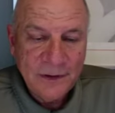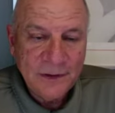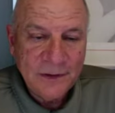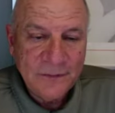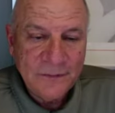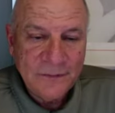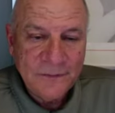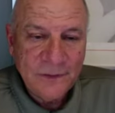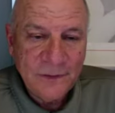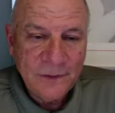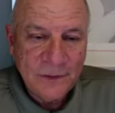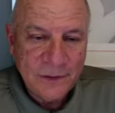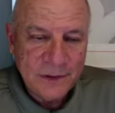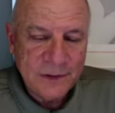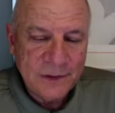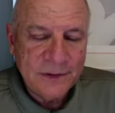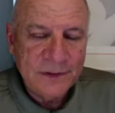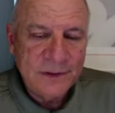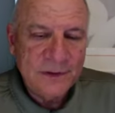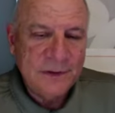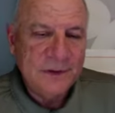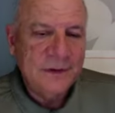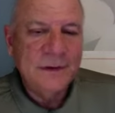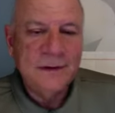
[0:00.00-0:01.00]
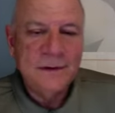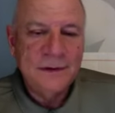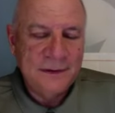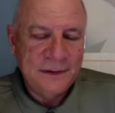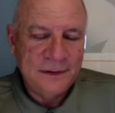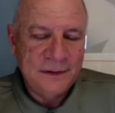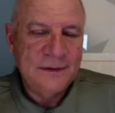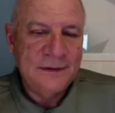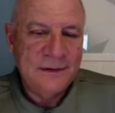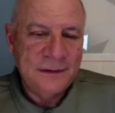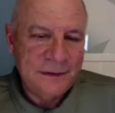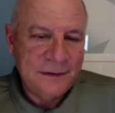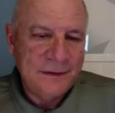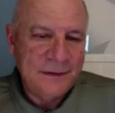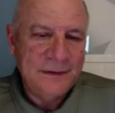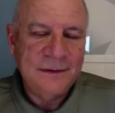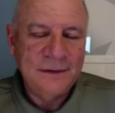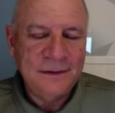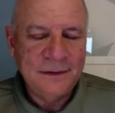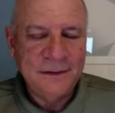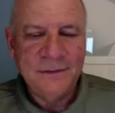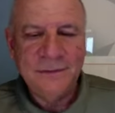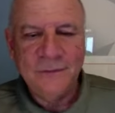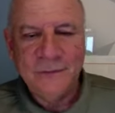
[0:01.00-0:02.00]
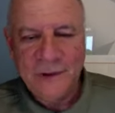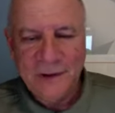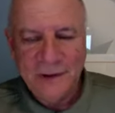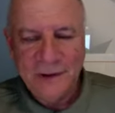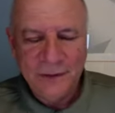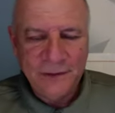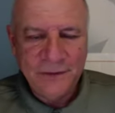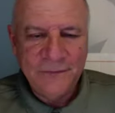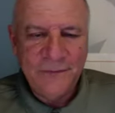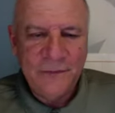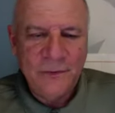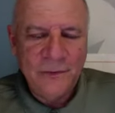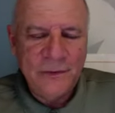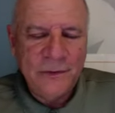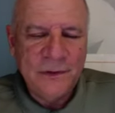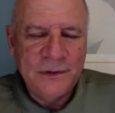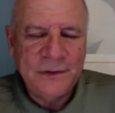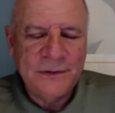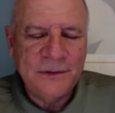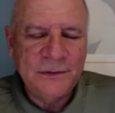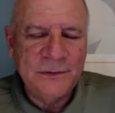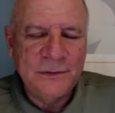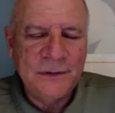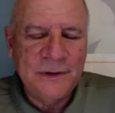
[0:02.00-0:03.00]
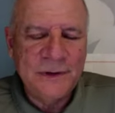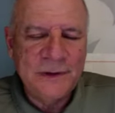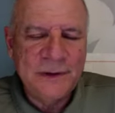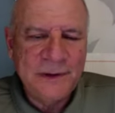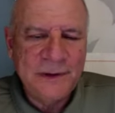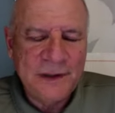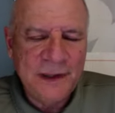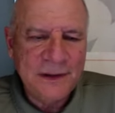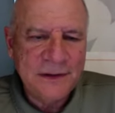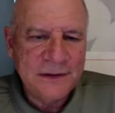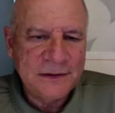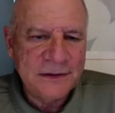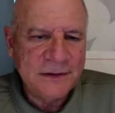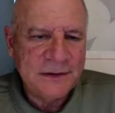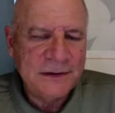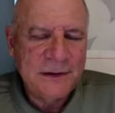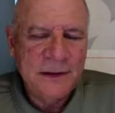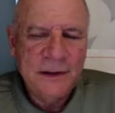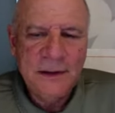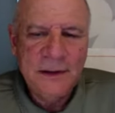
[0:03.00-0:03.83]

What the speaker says: look forward. We look forward to it. Yes.